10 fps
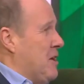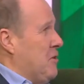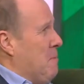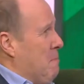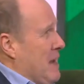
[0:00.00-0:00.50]
The
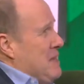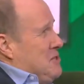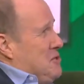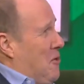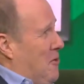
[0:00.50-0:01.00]
other big
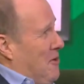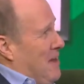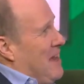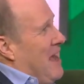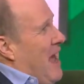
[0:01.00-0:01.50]

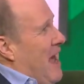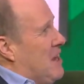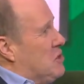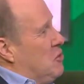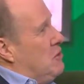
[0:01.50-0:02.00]
story
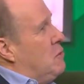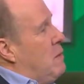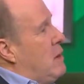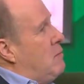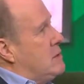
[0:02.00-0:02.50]
during
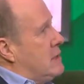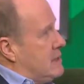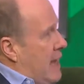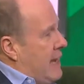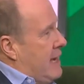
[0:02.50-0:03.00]
the week was
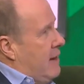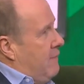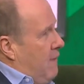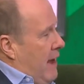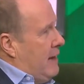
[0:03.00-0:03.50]
the sacking
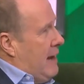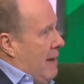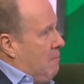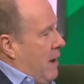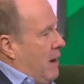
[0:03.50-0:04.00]
of Frank
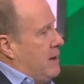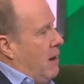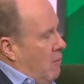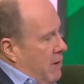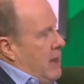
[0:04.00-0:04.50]
Lampard. Now, I